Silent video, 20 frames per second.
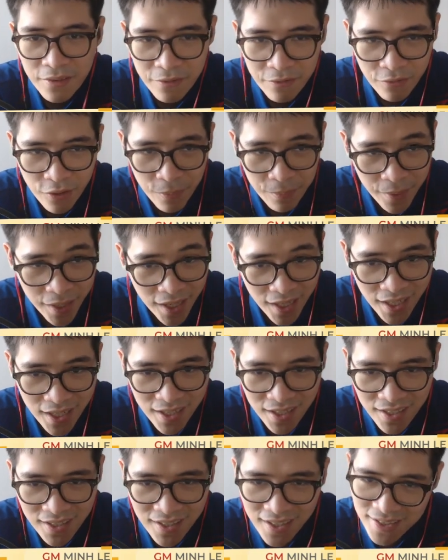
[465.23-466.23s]
for me,
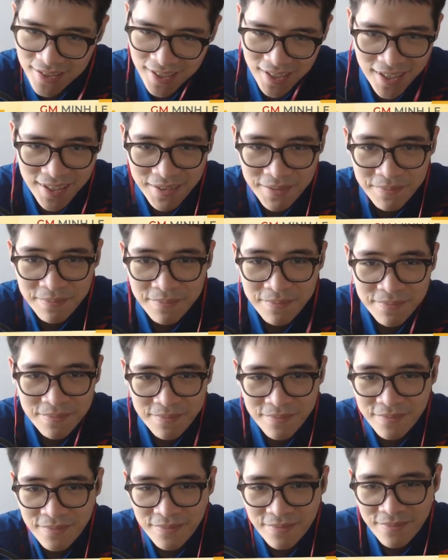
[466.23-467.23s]
isn't it?
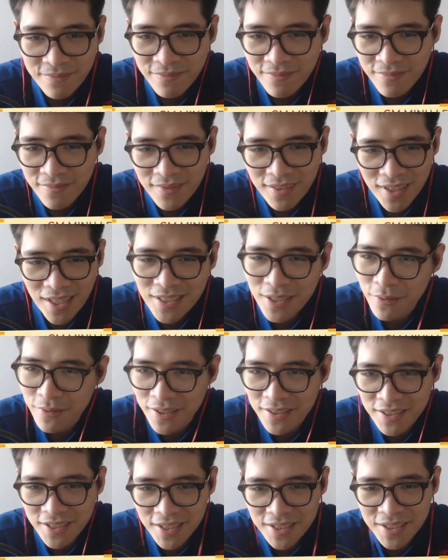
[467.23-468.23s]
That's how
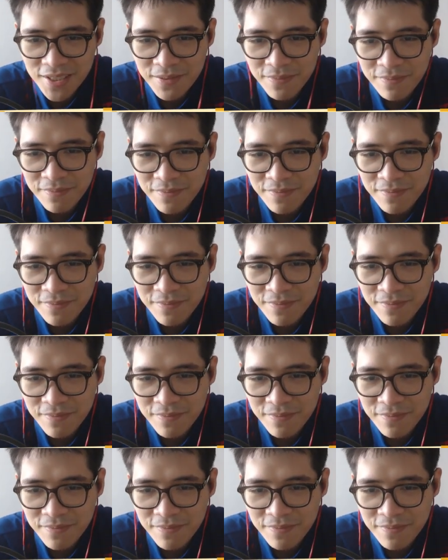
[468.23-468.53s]
things is.